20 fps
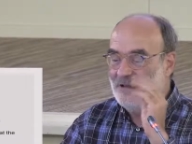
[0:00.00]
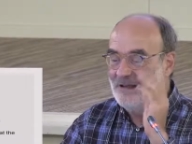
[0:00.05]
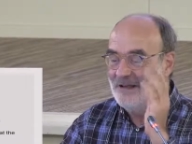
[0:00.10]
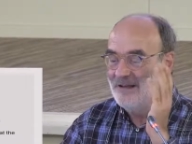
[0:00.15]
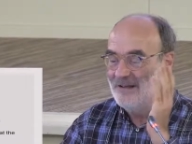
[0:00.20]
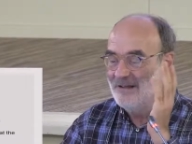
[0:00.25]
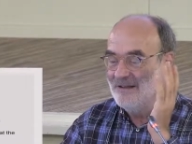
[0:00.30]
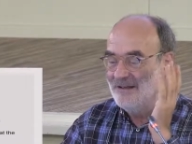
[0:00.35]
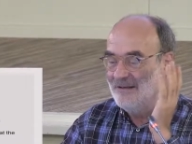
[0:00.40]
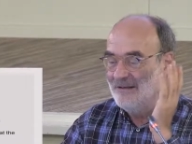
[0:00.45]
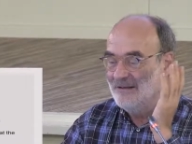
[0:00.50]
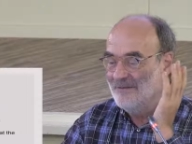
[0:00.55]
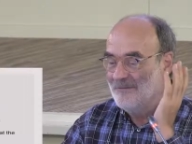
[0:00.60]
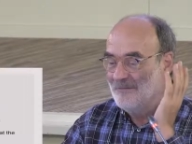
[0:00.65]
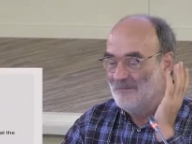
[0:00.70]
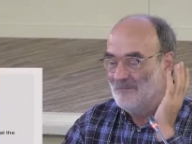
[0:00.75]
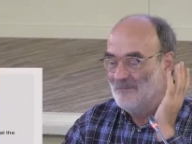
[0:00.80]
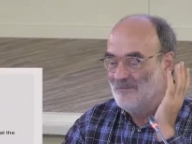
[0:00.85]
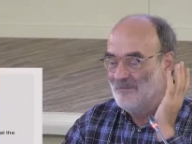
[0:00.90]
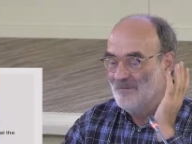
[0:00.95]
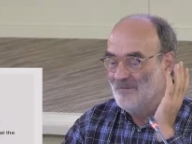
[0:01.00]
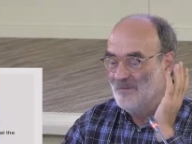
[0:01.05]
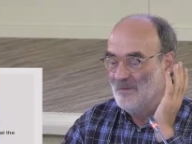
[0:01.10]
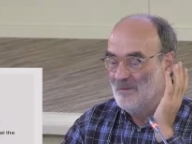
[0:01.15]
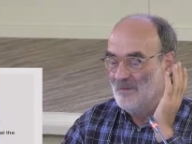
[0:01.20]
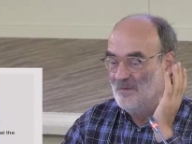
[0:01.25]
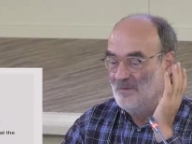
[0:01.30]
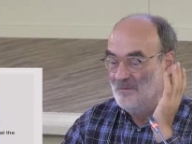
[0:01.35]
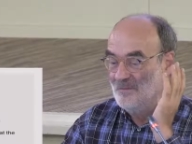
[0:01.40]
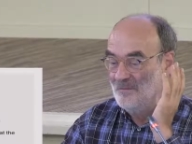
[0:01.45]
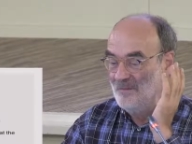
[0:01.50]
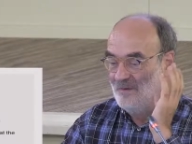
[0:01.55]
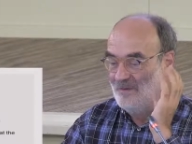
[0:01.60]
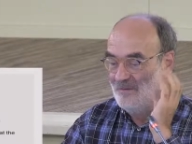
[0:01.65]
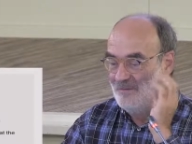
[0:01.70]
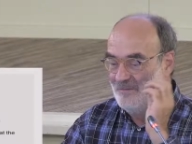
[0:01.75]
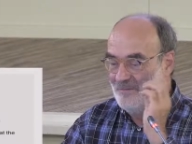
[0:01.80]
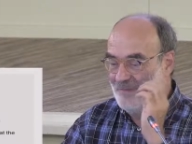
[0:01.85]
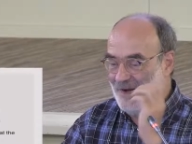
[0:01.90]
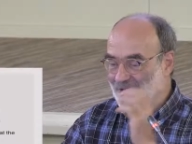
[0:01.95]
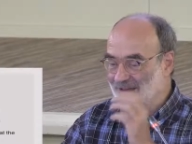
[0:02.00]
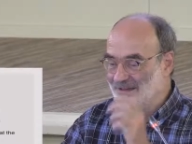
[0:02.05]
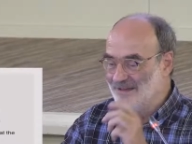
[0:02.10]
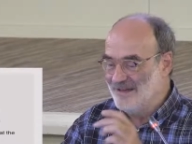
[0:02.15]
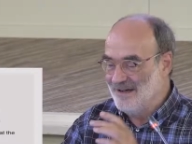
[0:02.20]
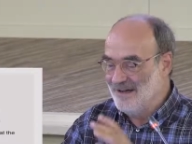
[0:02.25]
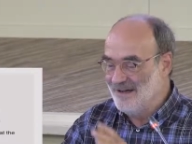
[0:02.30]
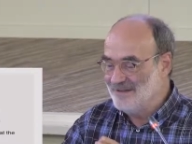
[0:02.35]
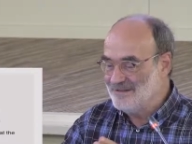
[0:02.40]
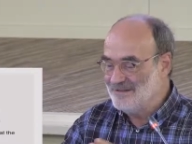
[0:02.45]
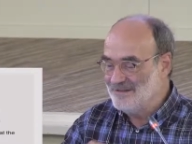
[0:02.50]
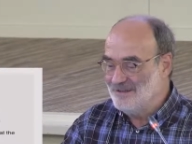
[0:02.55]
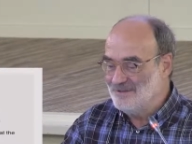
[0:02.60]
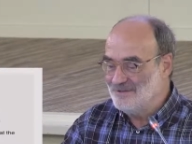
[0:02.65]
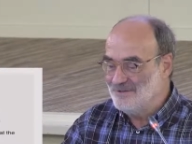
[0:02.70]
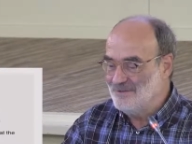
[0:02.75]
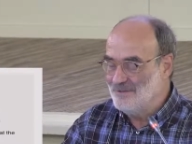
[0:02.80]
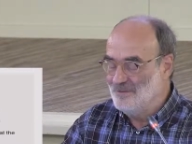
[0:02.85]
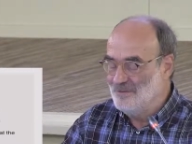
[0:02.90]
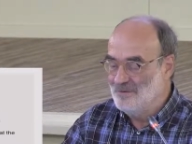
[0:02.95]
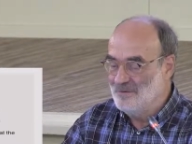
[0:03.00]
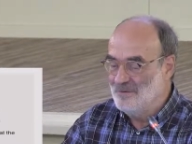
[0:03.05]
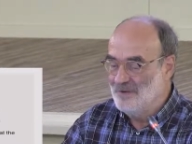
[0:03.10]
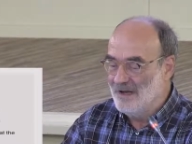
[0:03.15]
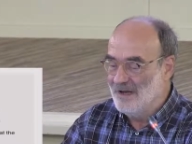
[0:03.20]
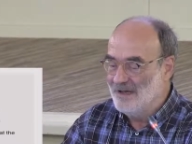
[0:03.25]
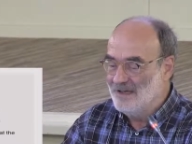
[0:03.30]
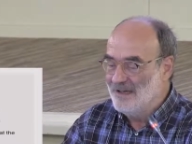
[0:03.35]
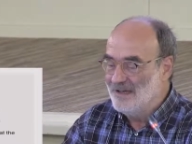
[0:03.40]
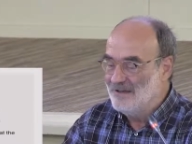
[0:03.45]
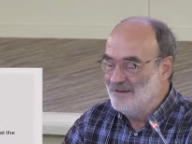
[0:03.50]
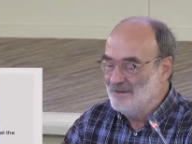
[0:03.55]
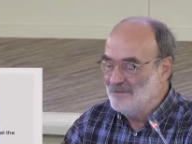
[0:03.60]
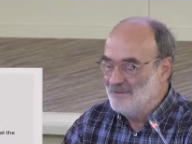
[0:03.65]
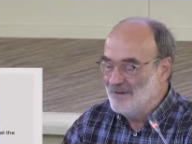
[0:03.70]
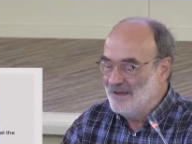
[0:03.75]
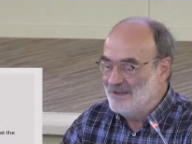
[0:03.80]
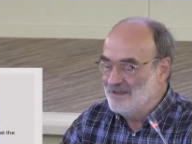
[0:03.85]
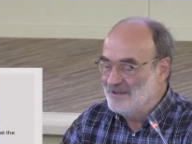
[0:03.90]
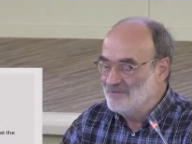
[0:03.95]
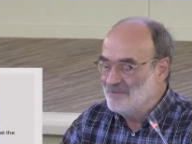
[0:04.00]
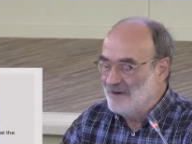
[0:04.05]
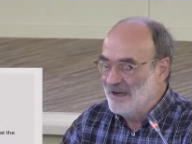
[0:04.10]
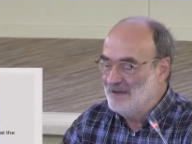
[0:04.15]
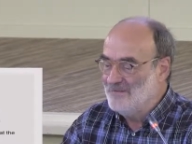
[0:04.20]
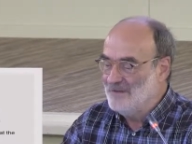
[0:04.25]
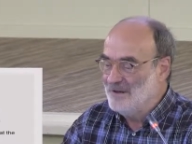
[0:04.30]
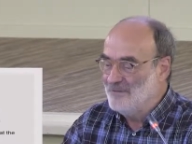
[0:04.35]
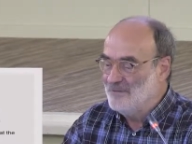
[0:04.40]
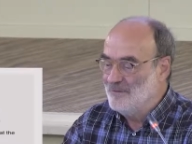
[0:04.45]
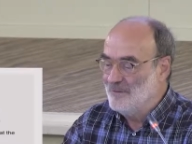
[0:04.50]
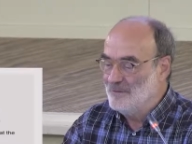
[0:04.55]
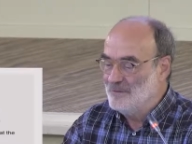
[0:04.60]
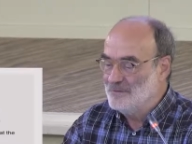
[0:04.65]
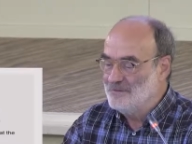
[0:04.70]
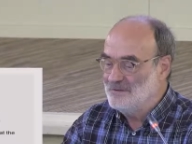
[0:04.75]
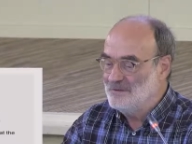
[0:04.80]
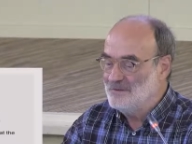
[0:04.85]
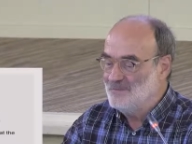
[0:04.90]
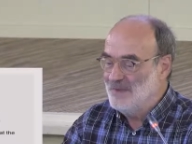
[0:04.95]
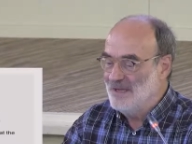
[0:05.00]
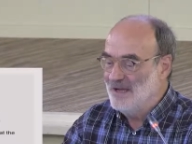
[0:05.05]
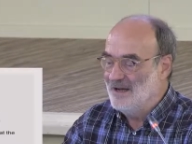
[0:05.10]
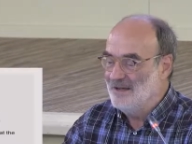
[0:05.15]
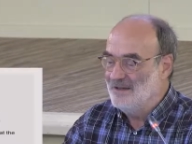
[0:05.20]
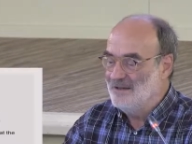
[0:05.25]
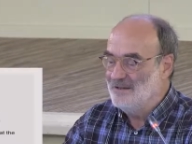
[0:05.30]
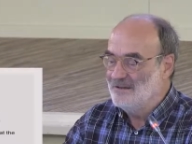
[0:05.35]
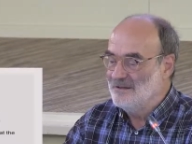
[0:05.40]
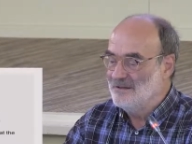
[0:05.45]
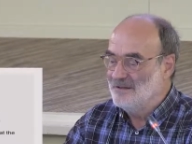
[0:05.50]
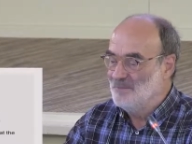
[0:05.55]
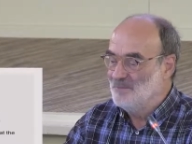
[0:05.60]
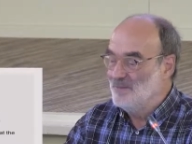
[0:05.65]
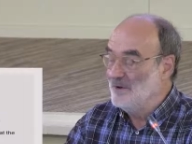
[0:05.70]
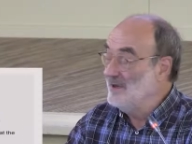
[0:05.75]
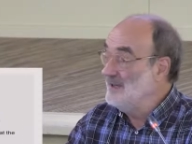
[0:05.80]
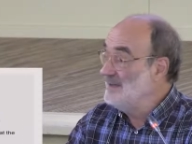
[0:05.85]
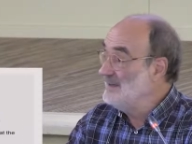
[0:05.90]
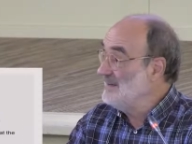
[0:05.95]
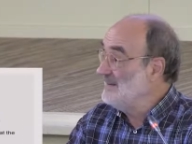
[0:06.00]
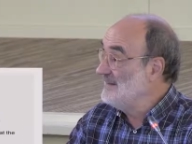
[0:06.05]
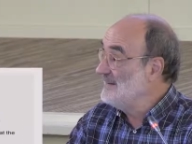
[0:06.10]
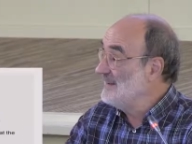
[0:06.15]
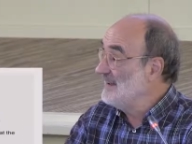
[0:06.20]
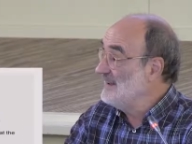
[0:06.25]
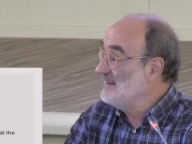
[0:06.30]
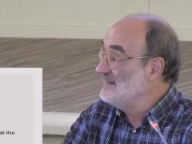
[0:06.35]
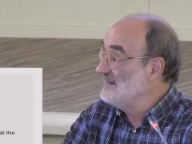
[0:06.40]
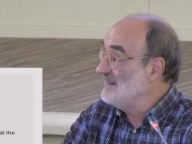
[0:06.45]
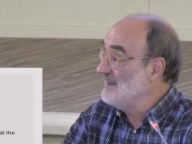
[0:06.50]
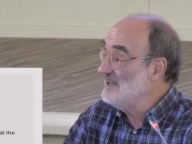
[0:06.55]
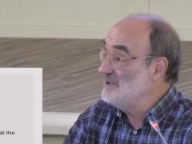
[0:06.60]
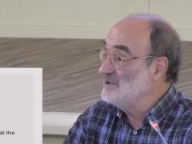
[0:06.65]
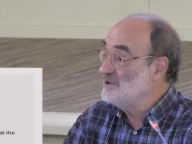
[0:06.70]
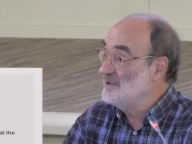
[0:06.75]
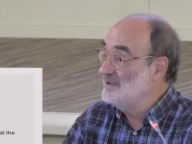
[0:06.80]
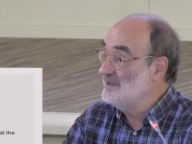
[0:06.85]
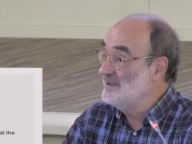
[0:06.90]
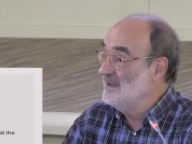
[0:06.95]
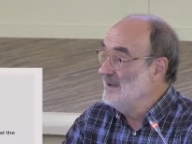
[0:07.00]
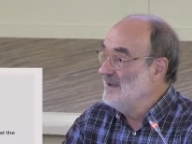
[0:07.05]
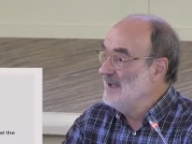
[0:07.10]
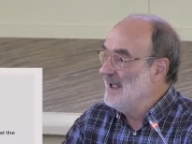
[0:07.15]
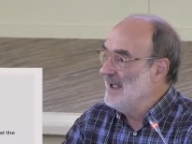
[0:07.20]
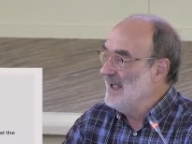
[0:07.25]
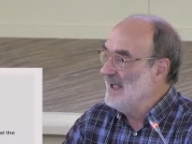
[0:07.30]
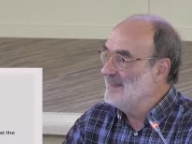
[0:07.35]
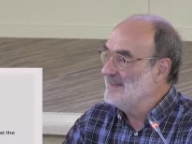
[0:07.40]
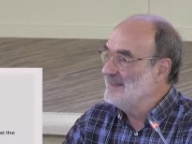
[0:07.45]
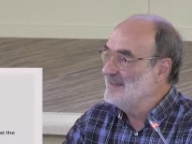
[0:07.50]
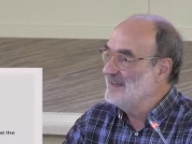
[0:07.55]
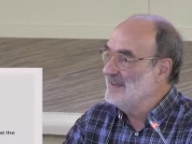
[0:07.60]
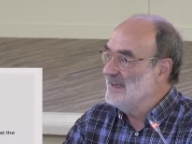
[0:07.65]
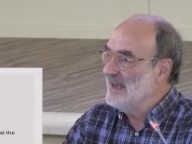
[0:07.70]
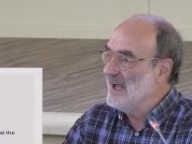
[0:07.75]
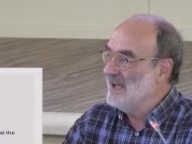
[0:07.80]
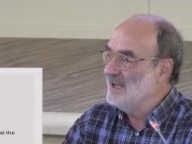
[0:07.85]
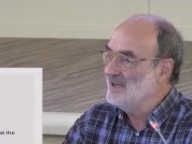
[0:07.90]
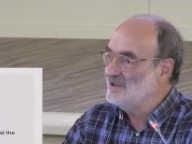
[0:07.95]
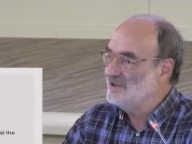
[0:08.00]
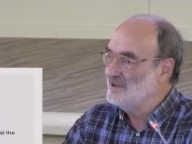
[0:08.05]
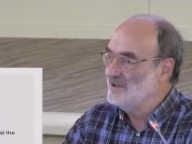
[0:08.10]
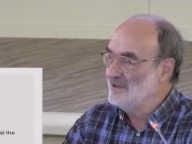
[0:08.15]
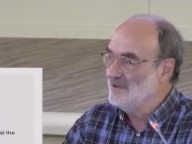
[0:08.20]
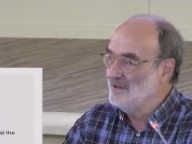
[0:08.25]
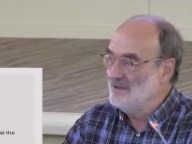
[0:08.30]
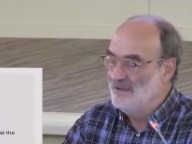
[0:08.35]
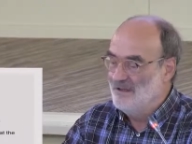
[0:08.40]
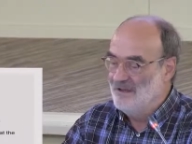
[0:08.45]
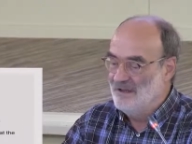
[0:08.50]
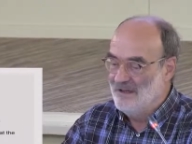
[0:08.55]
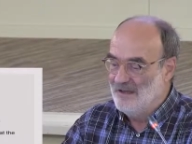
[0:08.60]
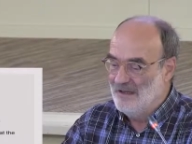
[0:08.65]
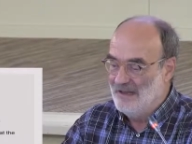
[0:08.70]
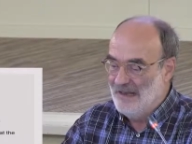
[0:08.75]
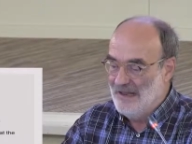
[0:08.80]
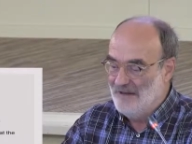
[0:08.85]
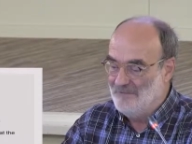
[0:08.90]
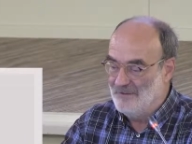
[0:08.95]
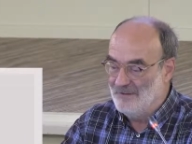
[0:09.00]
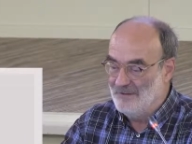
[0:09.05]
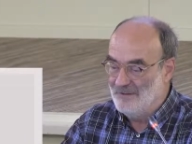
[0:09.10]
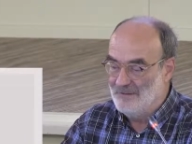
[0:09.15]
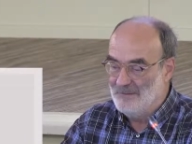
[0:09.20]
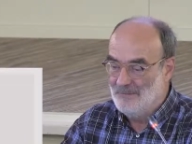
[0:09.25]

Uh, my task is to identify the driving forces behind the politicization at the national level.